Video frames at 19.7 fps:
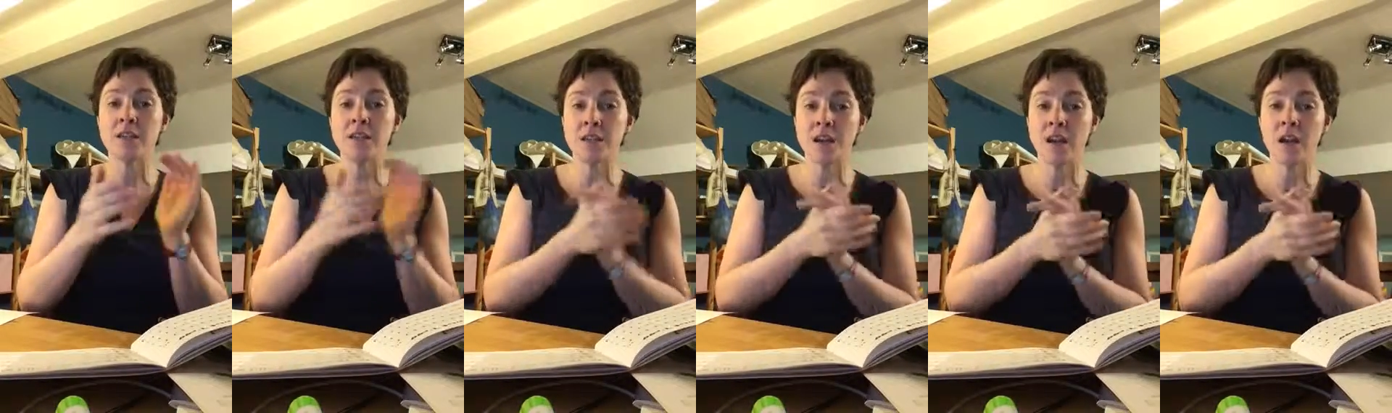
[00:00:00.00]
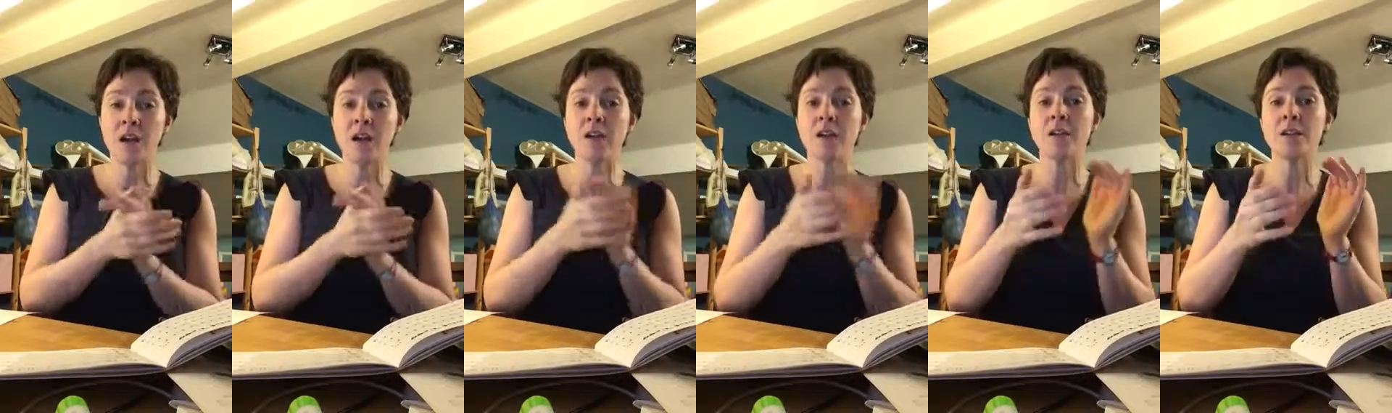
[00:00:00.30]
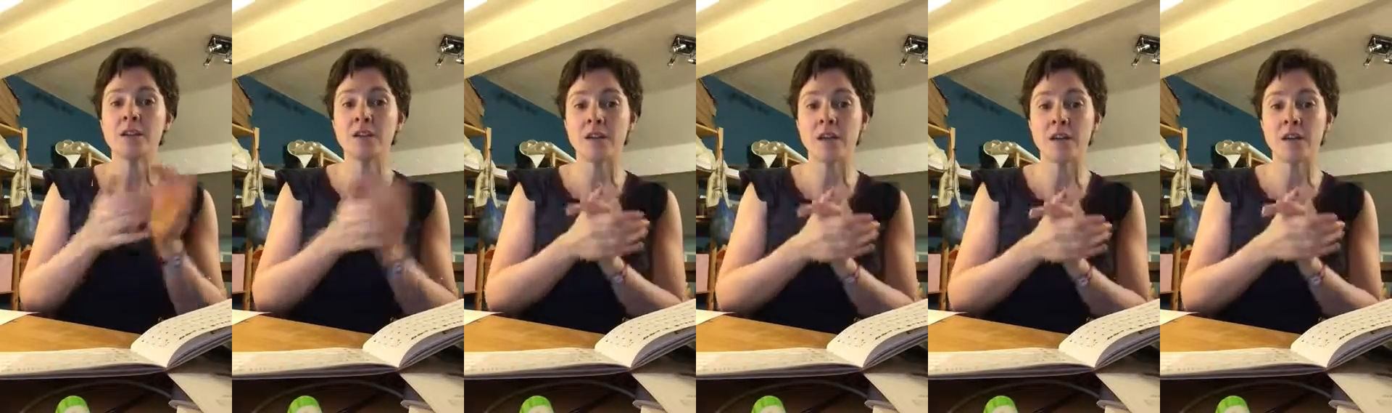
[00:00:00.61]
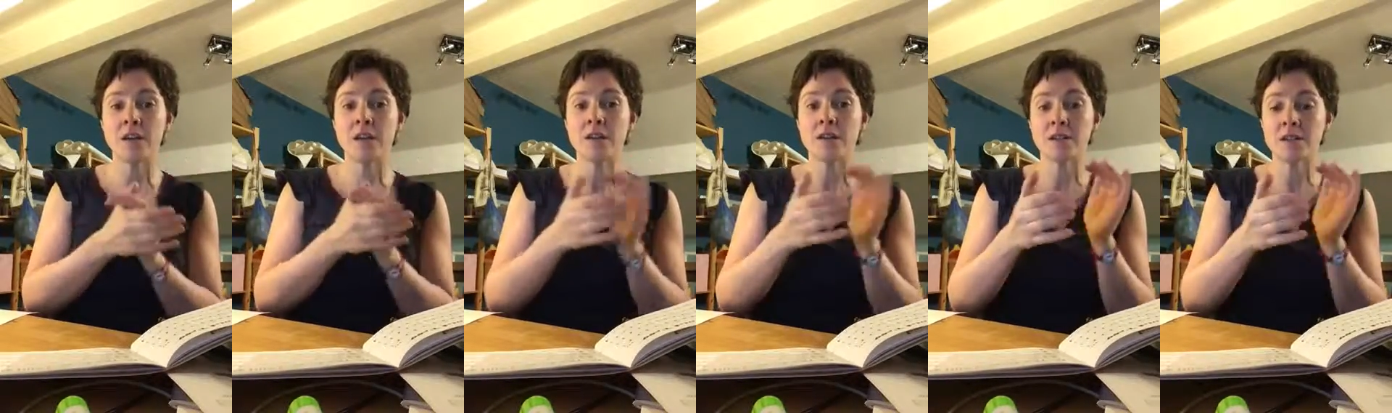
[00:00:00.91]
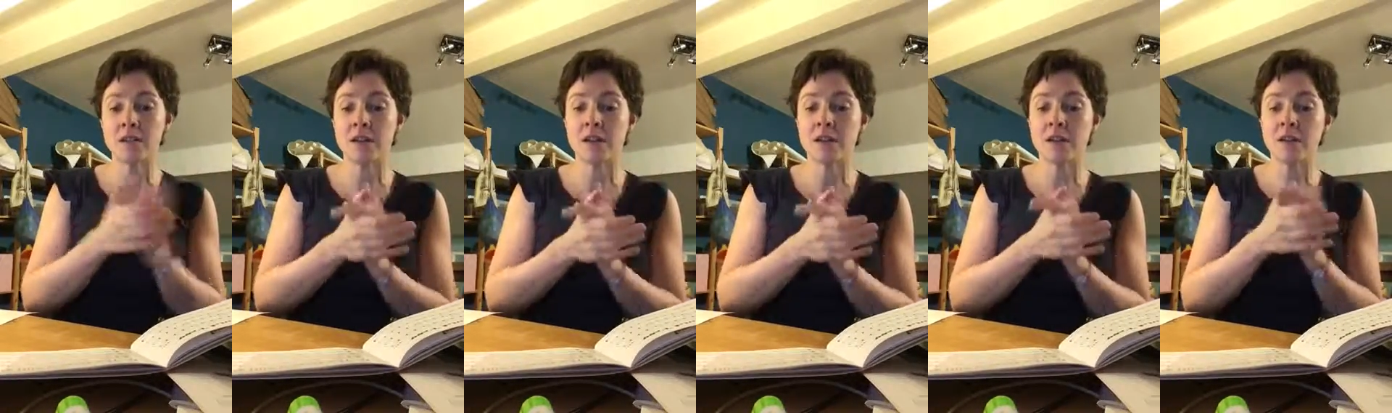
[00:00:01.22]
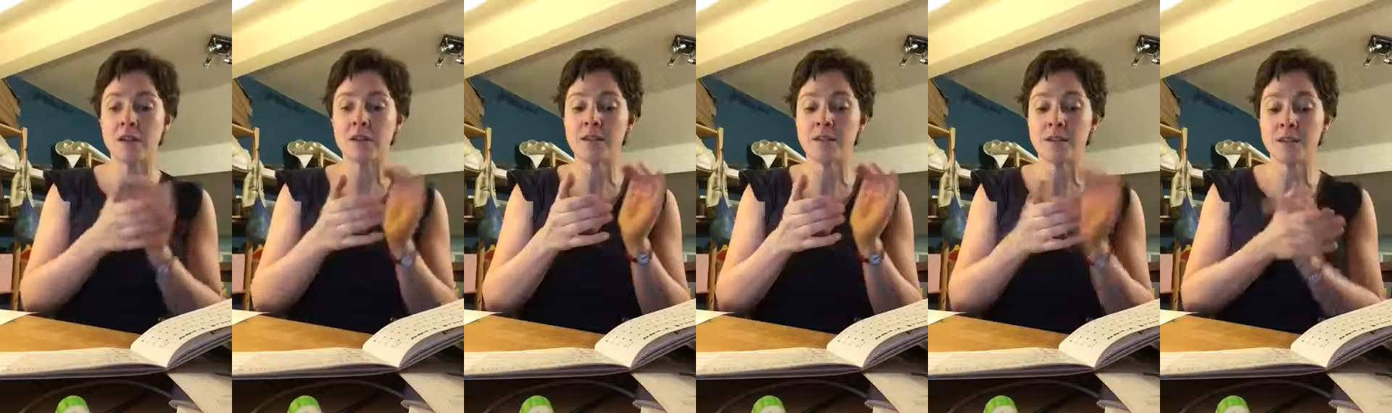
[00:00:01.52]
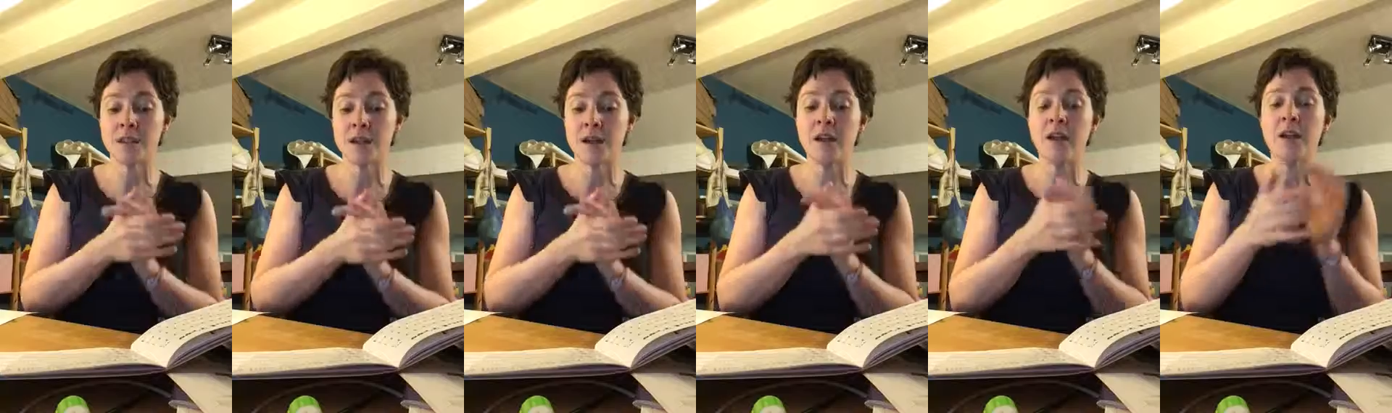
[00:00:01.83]
ta, ta, ta,
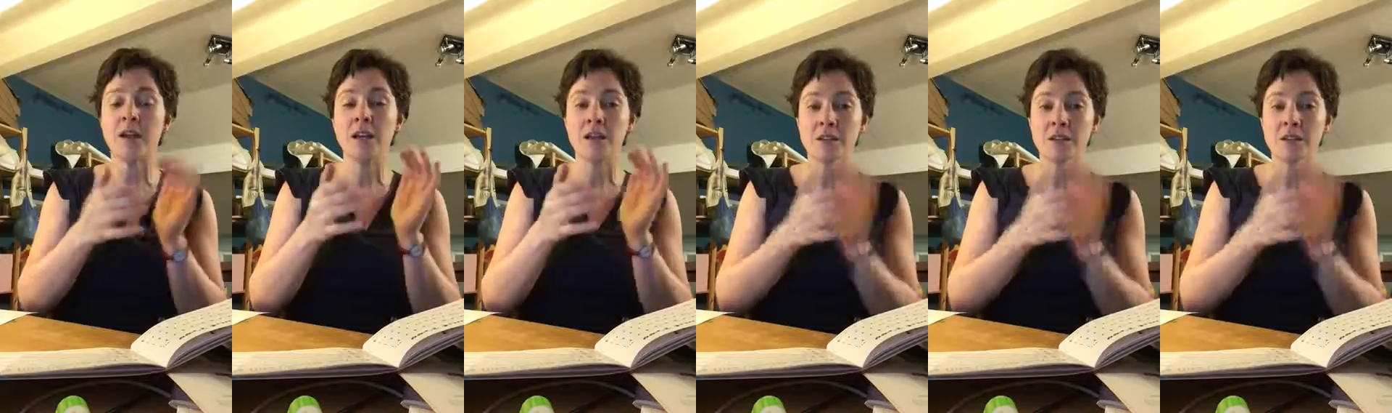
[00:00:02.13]
ta,